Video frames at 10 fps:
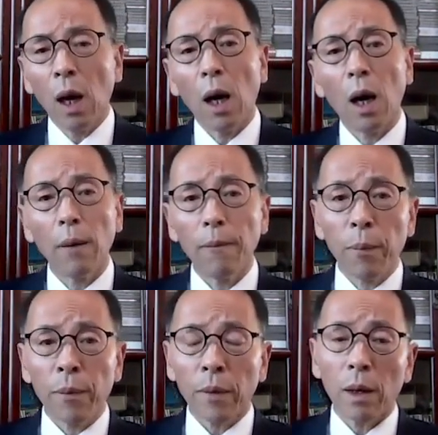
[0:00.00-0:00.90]

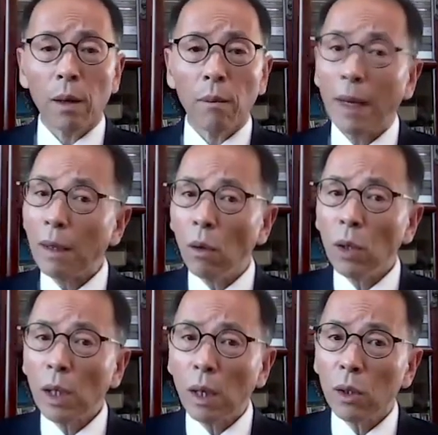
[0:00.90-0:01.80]
But you
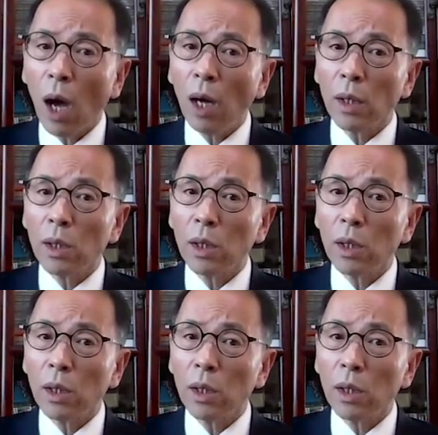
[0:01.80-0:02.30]
look at the dollar